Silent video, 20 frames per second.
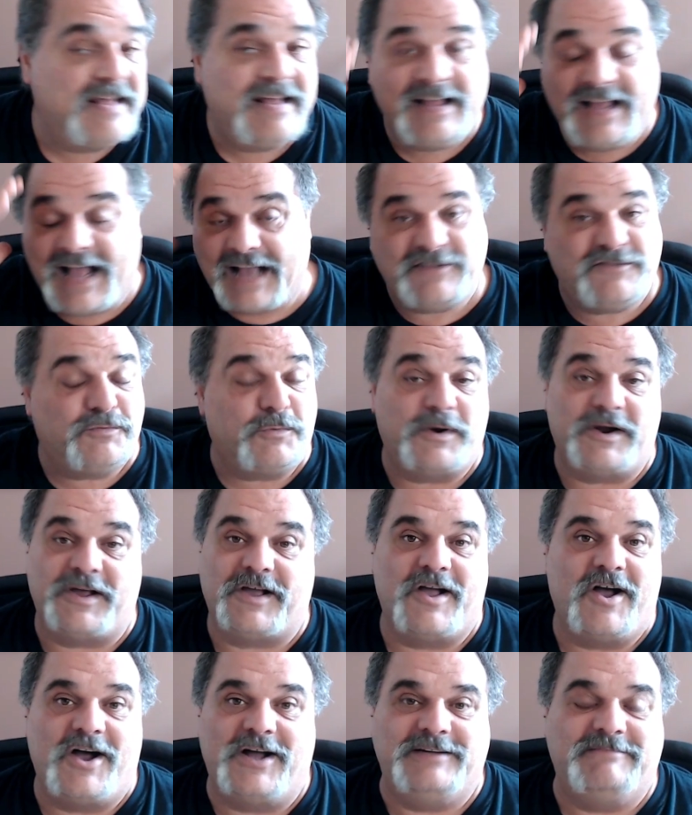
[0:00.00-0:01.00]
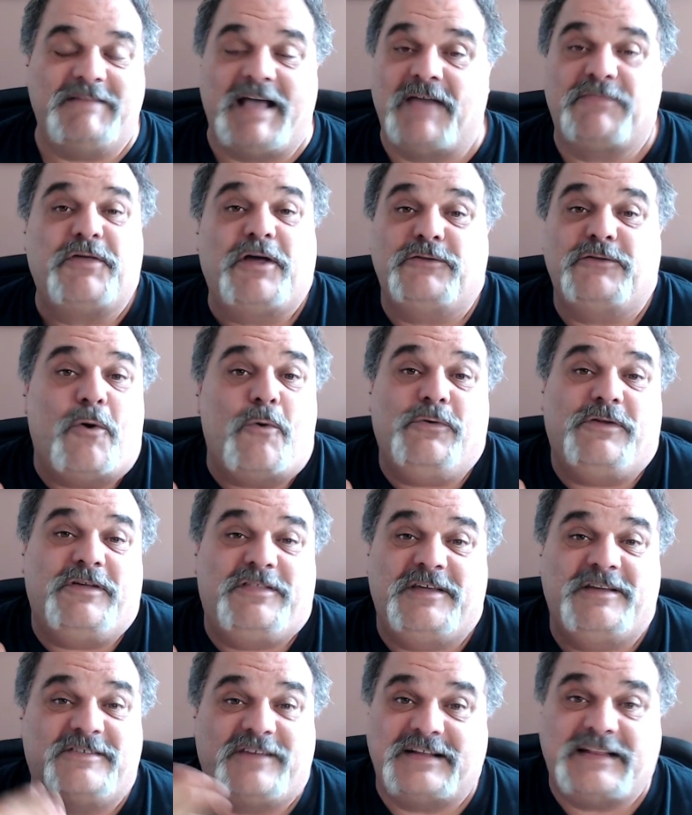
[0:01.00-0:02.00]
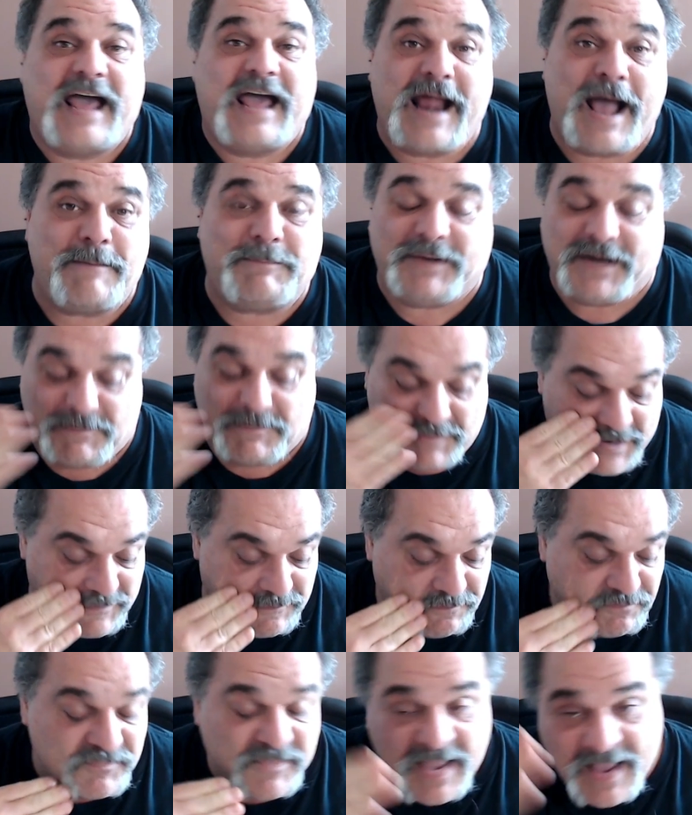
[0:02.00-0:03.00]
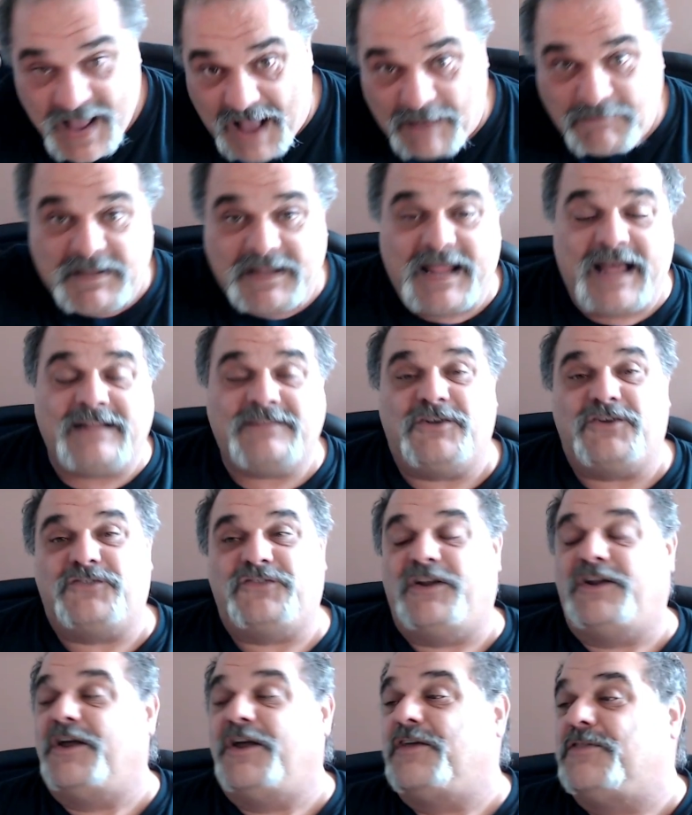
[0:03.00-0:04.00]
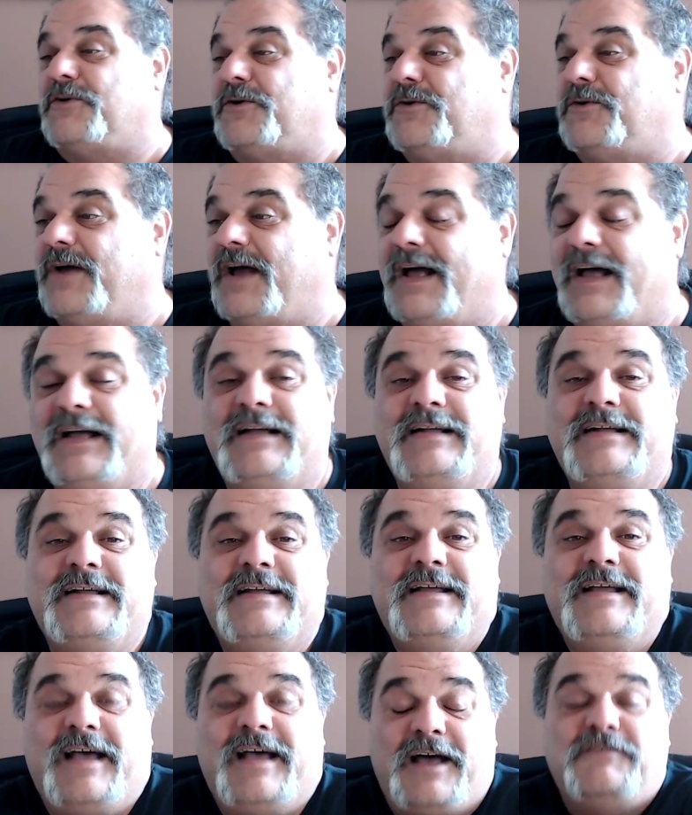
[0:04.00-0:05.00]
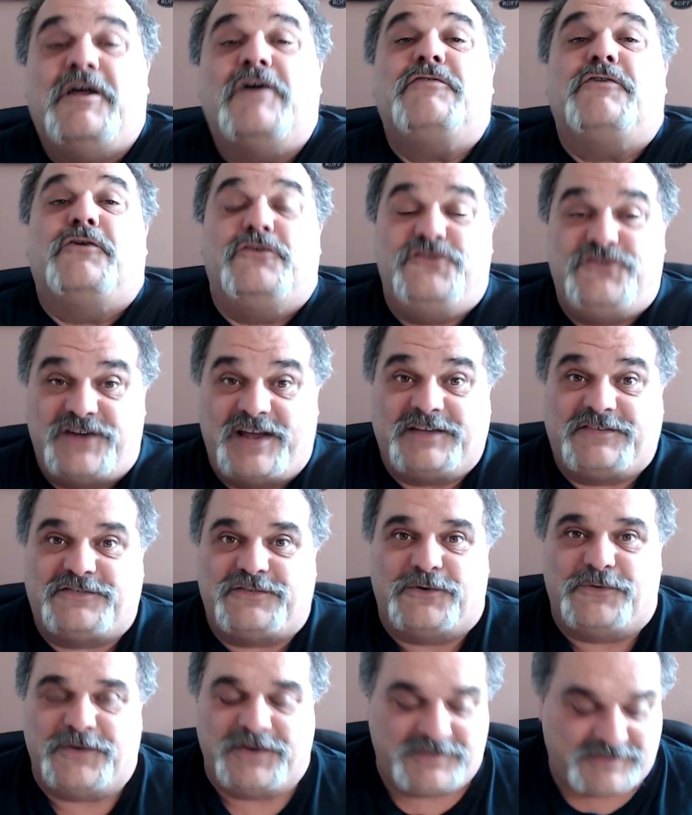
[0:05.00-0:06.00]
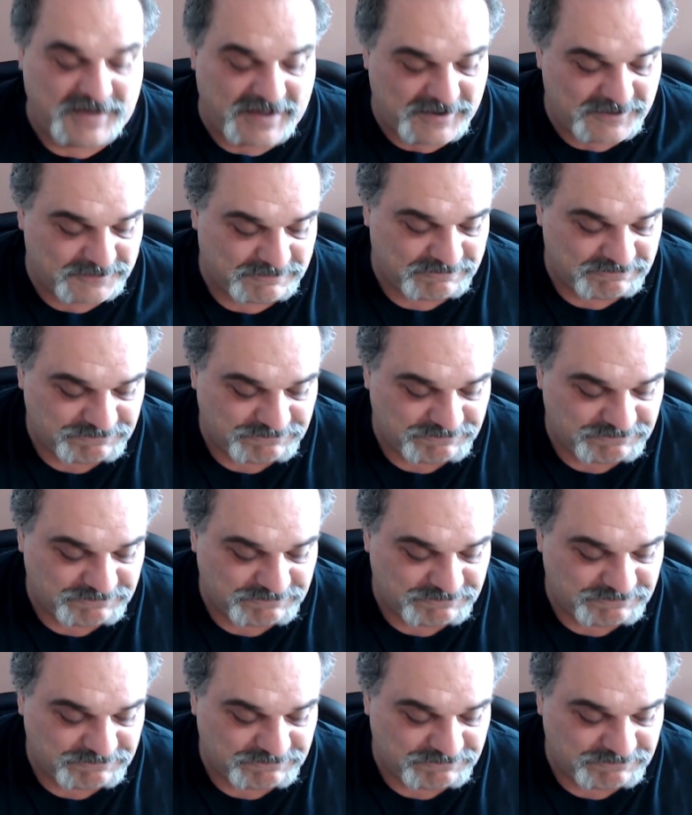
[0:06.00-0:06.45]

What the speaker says: I swear to God, I thought only things like that happened to me. I'm glad there's another jester in town.